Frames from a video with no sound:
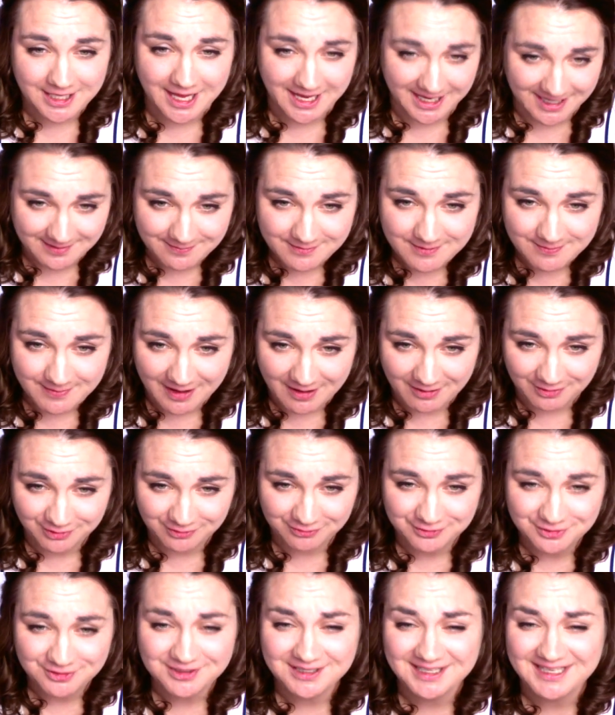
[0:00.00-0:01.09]
can be
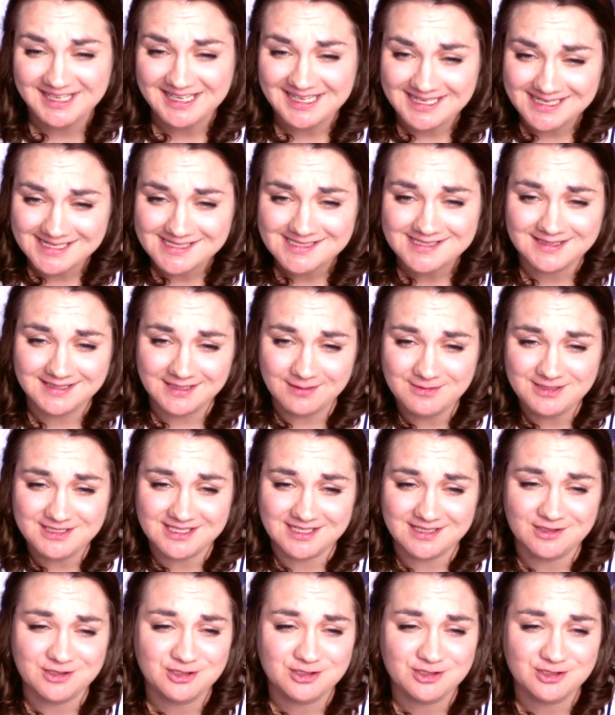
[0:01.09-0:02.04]
powerful, it is limited.